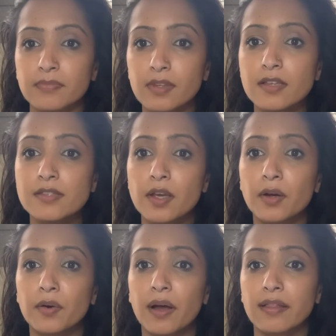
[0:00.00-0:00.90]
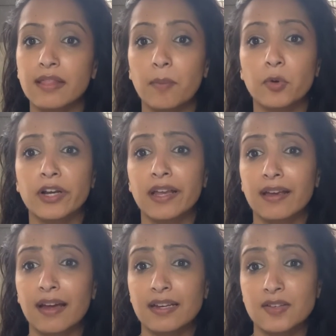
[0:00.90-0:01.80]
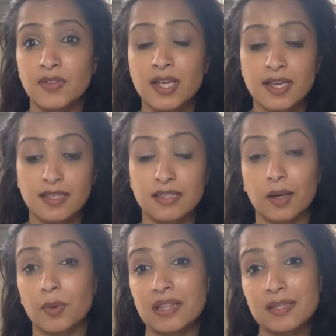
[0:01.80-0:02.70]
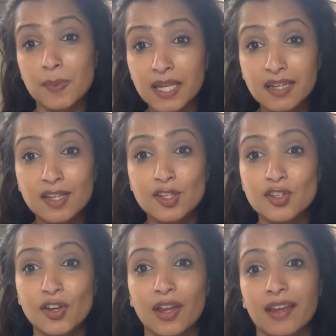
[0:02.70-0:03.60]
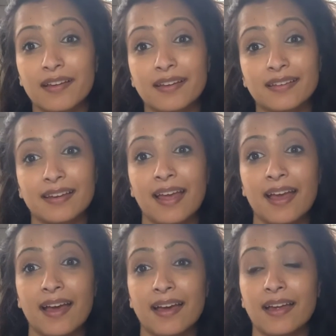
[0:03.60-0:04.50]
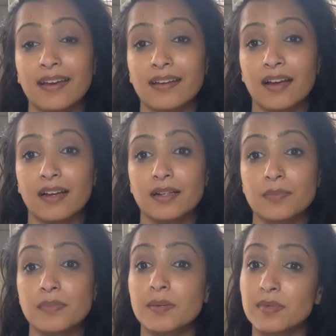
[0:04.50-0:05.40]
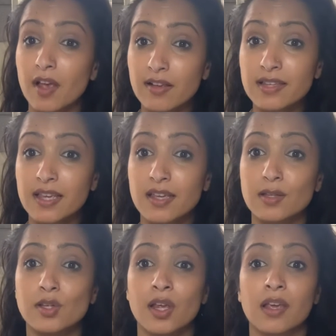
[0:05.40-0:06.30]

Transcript: So that morning I kind of stuck with spinach, and I had some sausage,